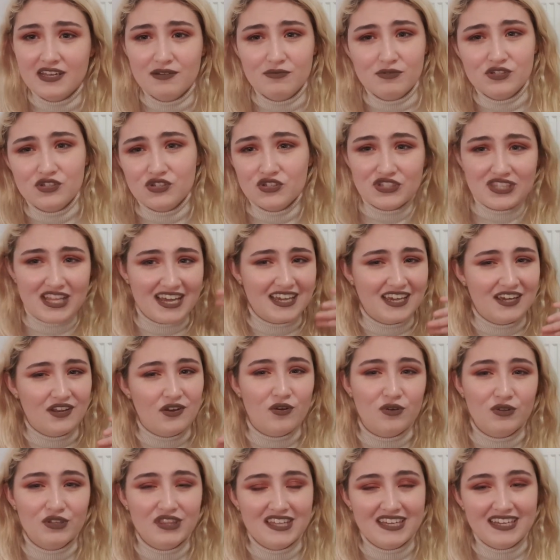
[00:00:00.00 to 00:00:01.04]
It was just like an
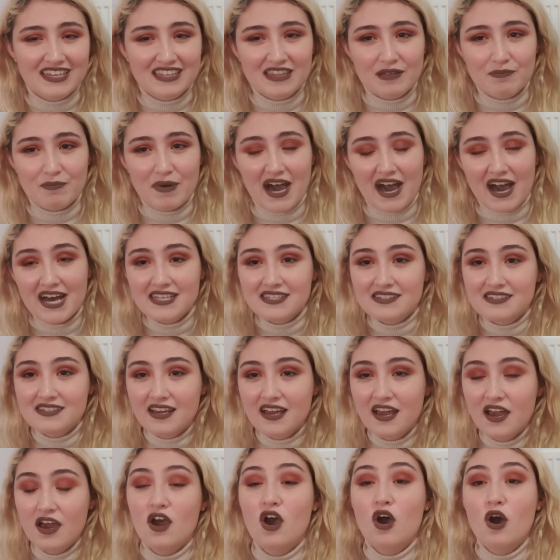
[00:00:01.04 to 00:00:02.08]
old thing in the past.
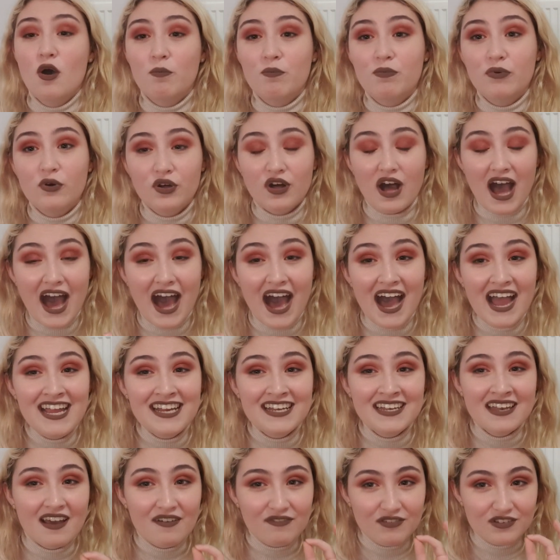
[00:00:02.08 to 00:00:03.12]
But I
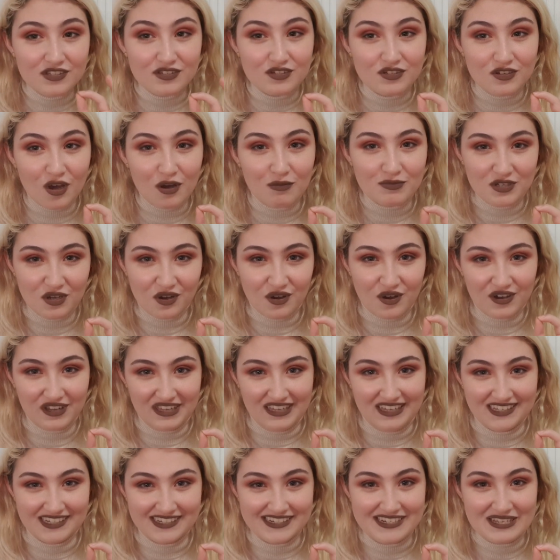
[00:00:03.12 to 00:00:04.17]
never stopped
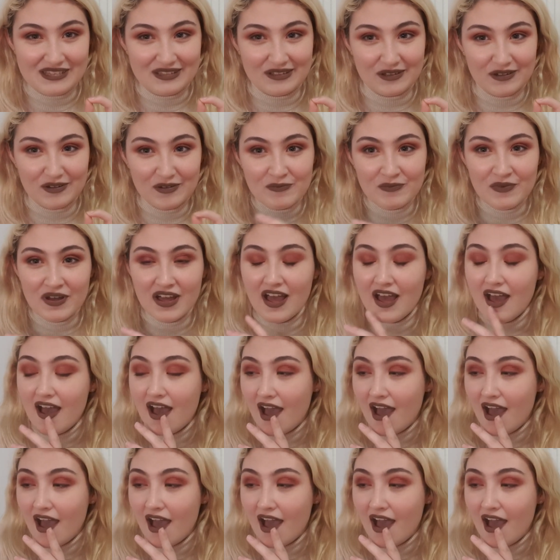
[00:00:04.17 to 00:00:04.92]
talking to them.